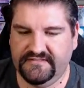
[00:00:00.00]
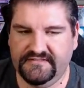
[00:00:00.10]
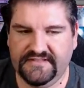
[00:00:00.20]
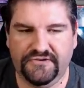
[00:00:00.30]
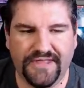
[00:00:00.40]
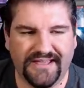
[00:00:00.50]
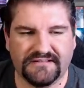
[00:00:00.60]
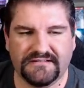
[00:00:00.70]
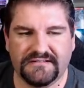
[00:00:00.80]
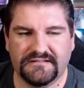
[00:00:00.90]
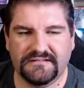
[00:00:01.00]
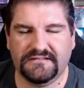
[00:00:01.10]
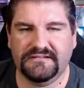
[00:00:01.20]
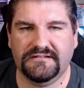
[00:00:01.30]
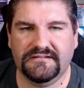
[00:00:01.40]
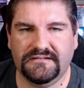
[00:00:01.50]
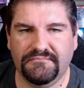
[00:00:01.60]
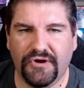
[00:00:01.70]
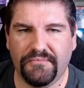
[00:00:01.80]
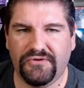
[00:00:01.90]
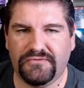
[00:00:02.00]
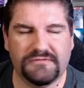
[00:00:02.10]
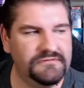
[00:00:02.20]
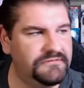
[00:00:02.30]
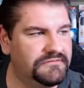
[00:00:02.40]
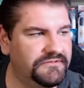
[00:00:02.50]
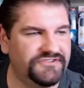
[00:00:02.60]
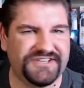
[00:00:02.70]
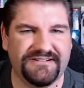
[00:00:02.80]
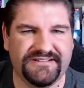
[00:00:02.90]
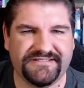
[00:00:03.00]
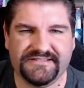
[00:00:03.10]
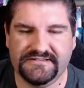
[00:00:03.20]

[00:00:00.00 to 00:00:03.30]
They do that? Momo? You serious?